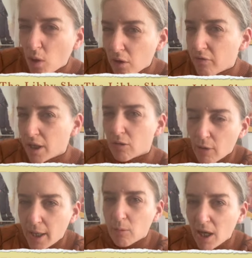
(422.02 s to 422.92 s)
of
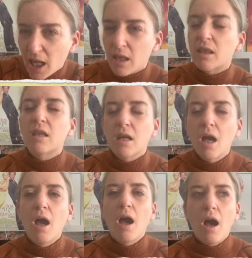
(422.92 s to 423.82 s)
agree with.
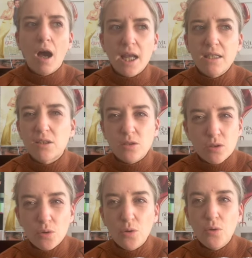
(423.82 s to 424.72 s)
I
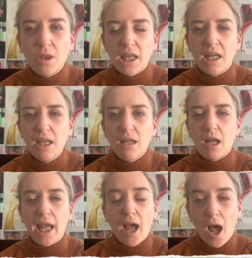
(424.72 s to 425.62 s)
do think,
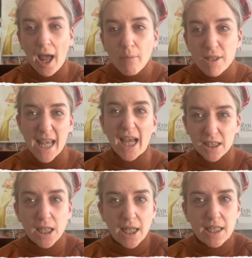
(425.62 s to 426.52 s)
like, I was
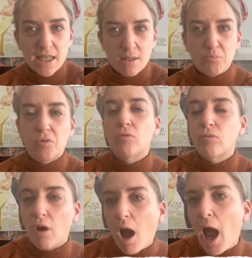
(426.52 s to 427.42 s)
actually
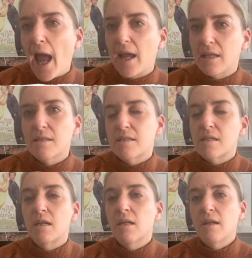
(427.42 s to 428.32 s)
surprised
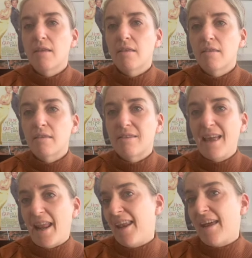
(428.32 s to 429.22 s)

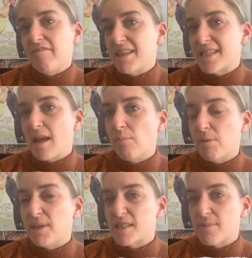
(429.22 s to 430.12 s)
that I love this
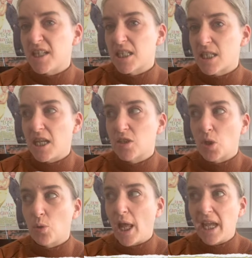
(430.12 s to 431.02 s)
album as much as I
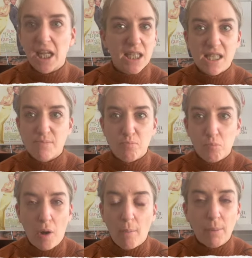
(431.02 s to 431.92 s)
do. Like, it's
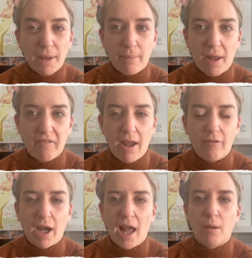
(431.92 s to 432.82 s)
probably my
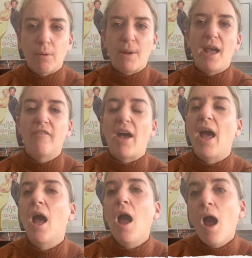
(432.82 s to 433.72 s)
favorite album
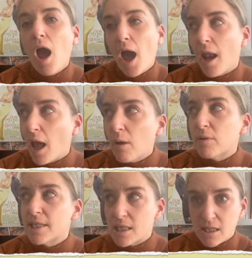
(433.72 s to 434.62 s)
ever. And I
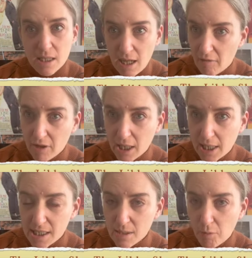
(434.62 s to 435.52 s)
was
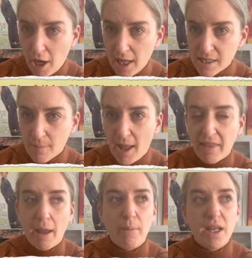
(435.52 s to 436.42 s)
definitely surprised about
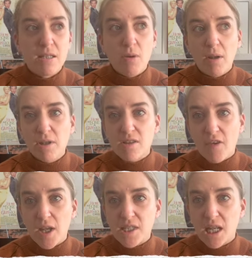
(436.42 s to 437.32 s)
that because when it was
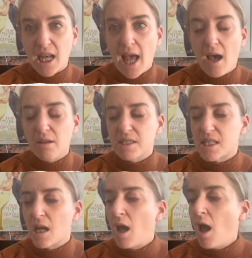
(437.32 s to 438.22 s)
first announced,
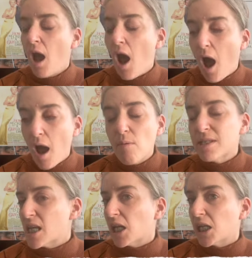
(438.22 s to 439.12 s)
I was
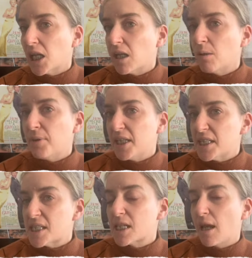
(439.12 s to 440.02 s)
a little bit
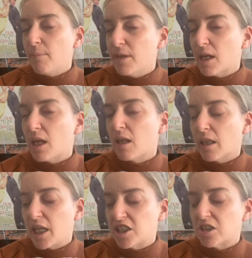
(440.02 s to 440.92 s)
skeptical
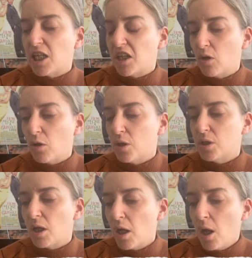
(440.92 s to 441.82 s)
that she could,
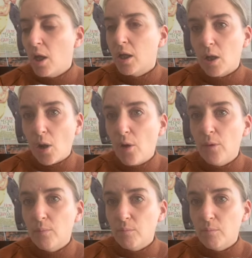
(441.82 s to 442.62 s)
you know,